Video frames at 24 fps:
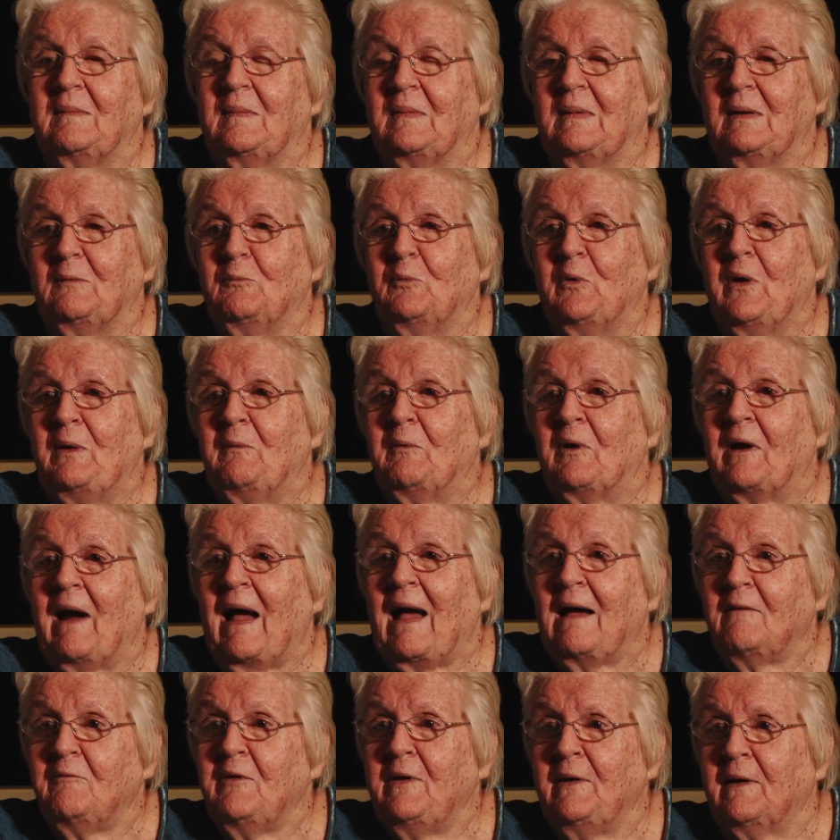we were
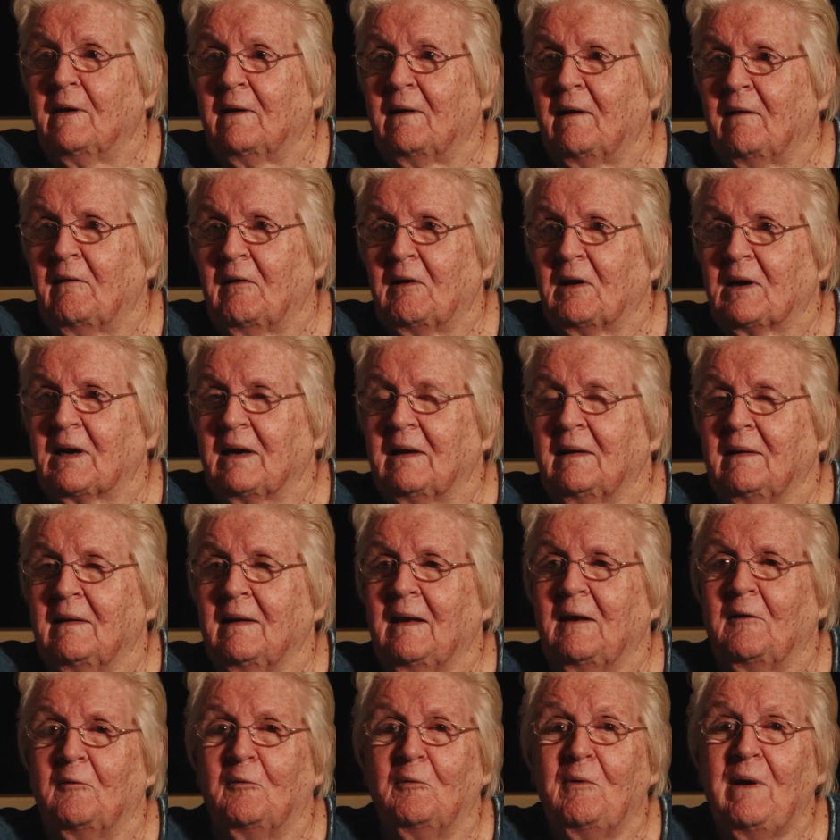having a hurricane.
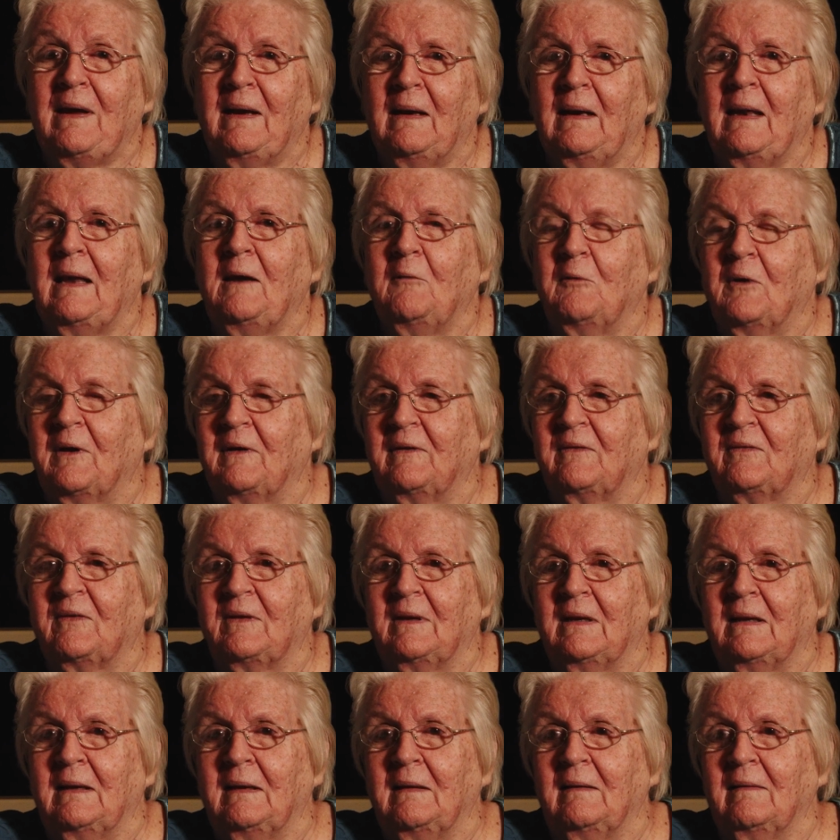It really was
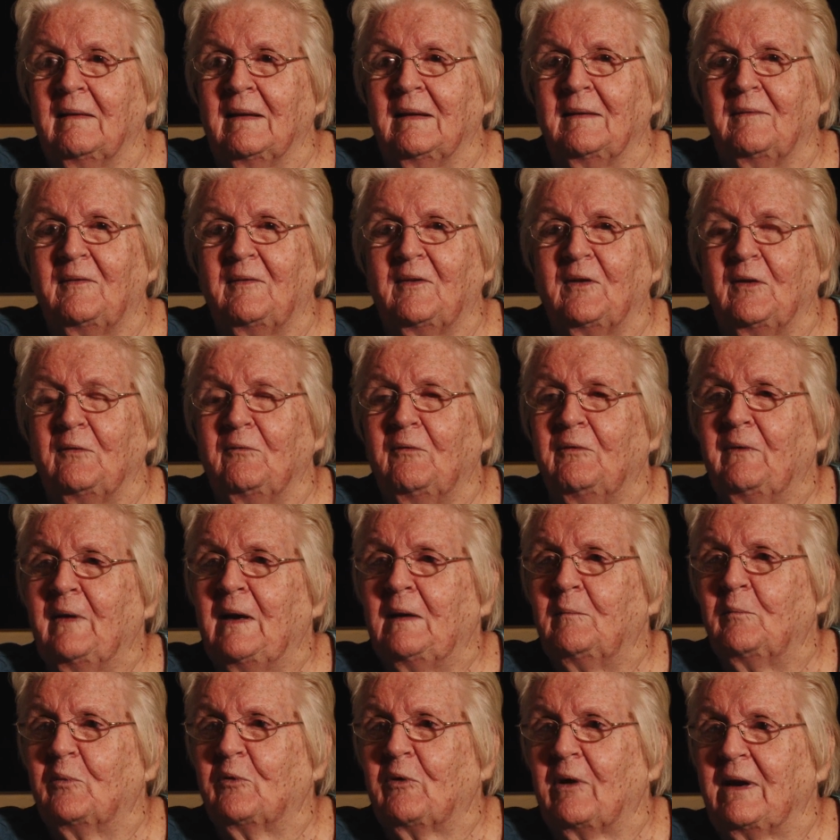the, the St.
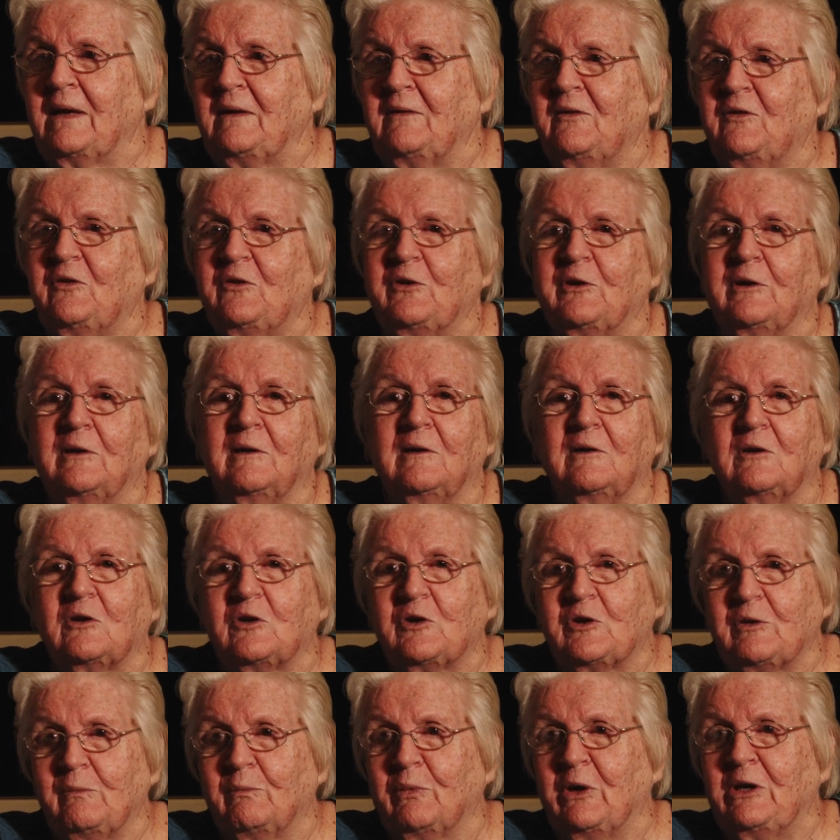Philip Christchurch,
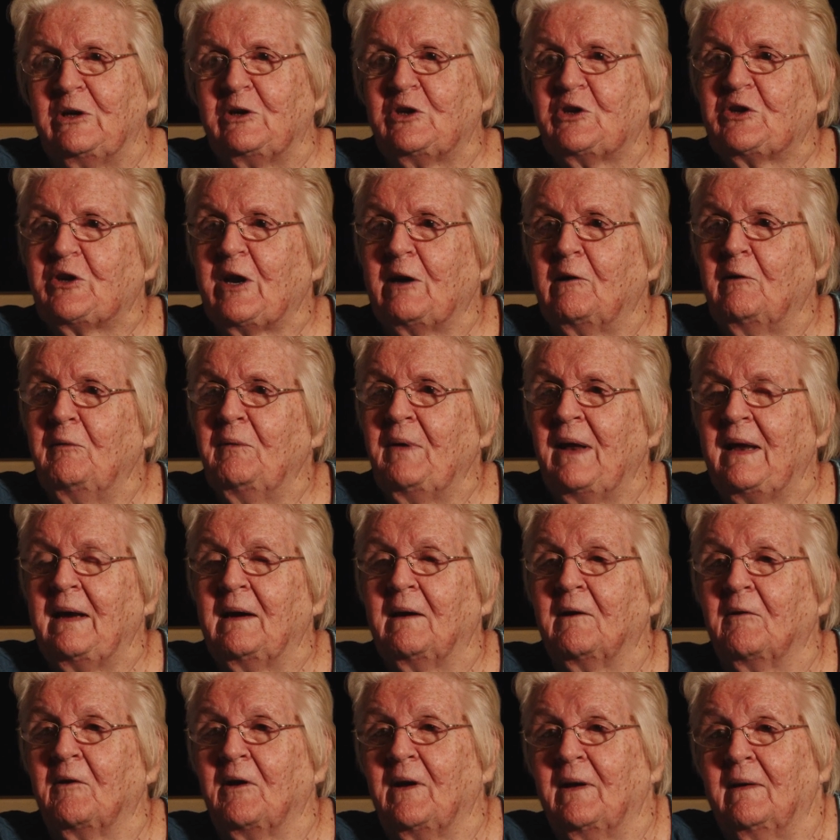Bridgetown
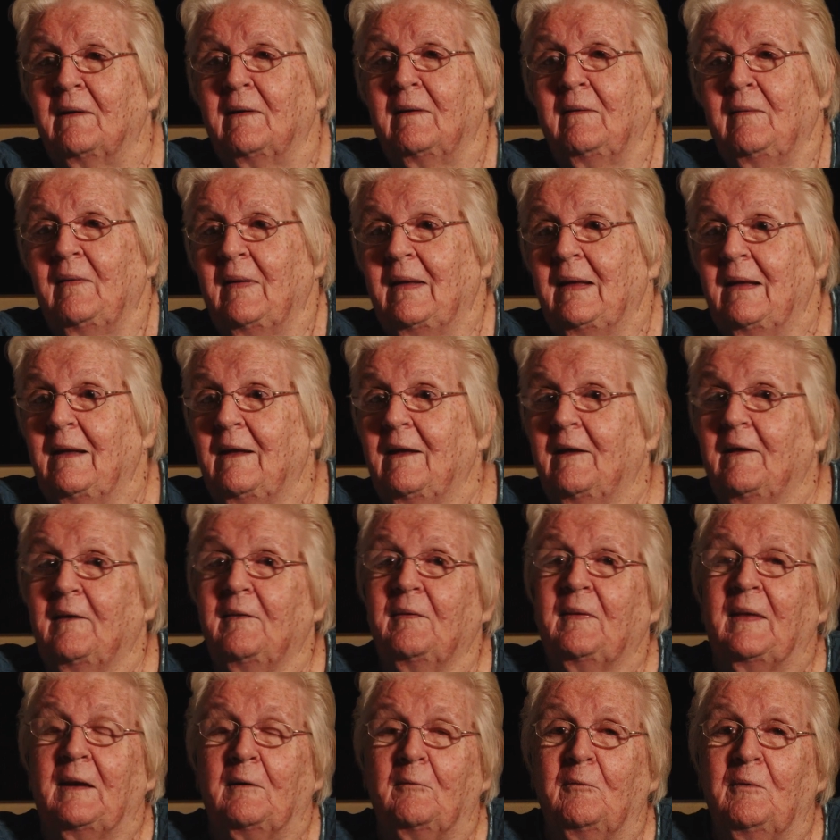area
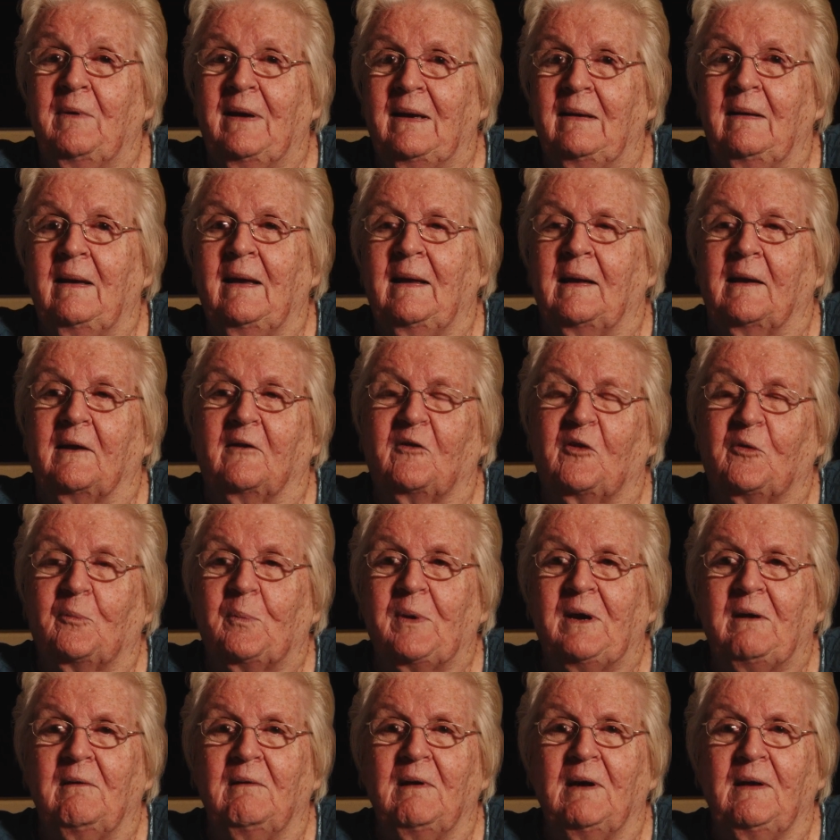that really
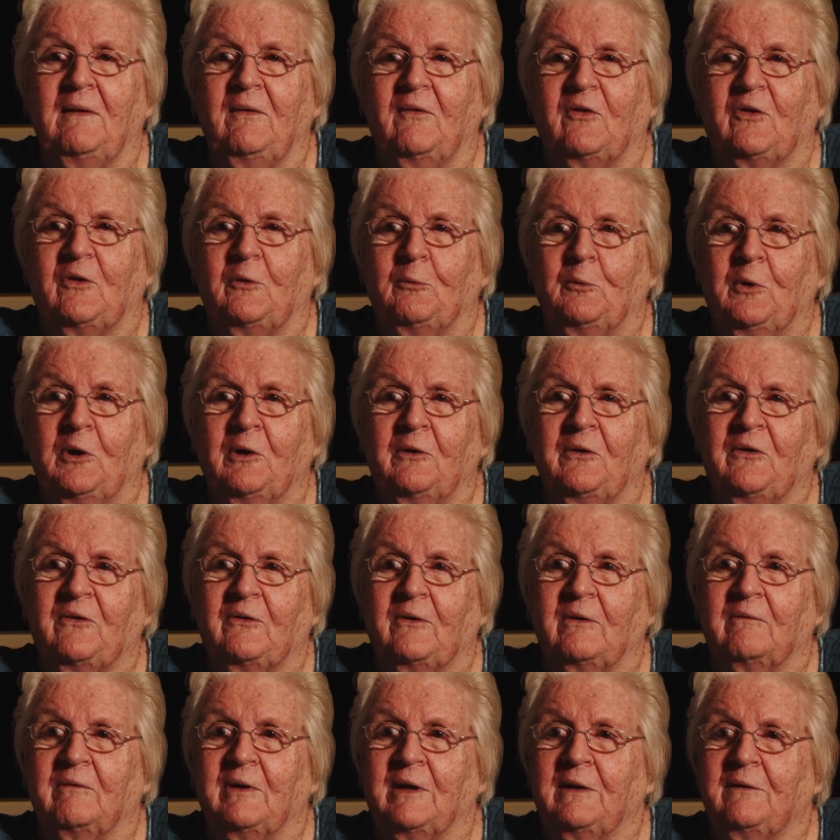experienced the worst
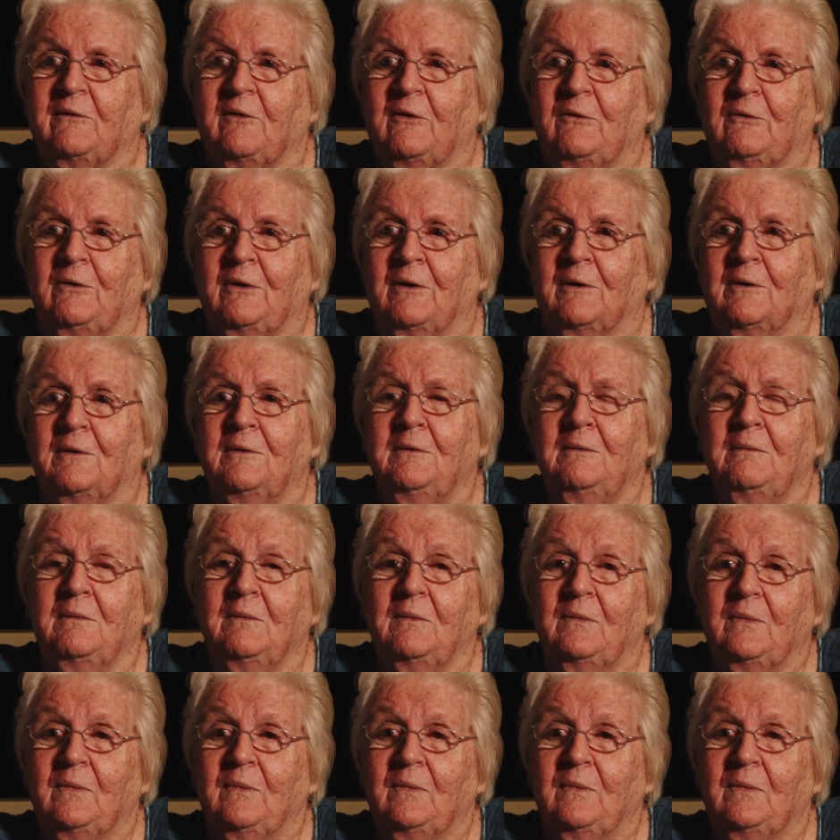of it, you know.